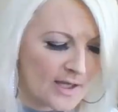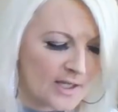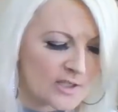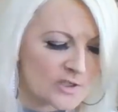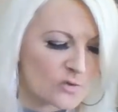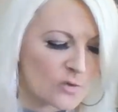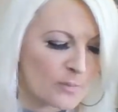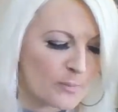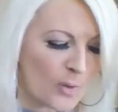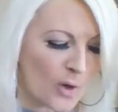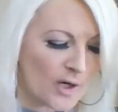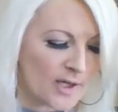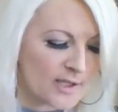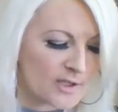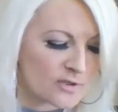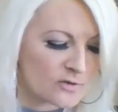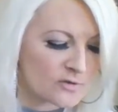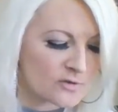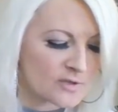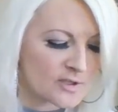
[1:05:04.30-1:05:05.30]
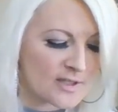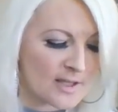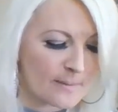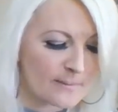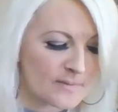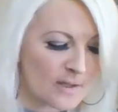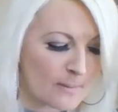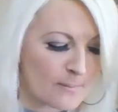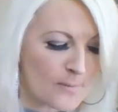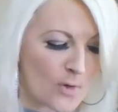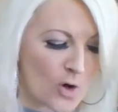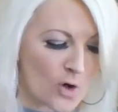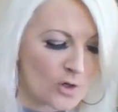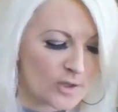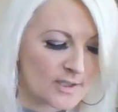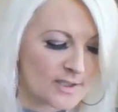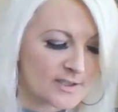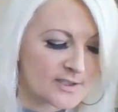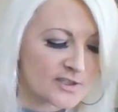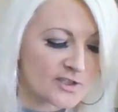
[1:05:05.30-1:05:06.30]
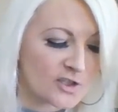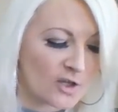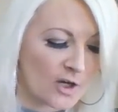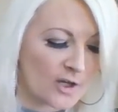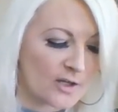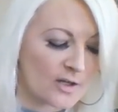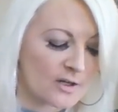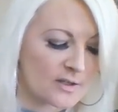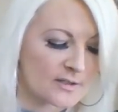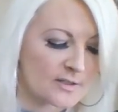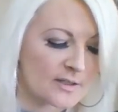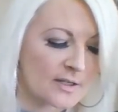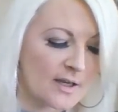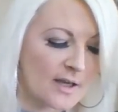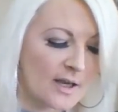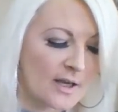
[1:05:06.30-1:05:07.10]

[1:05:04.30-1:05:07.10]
to appoint unto them that mourn in Zion,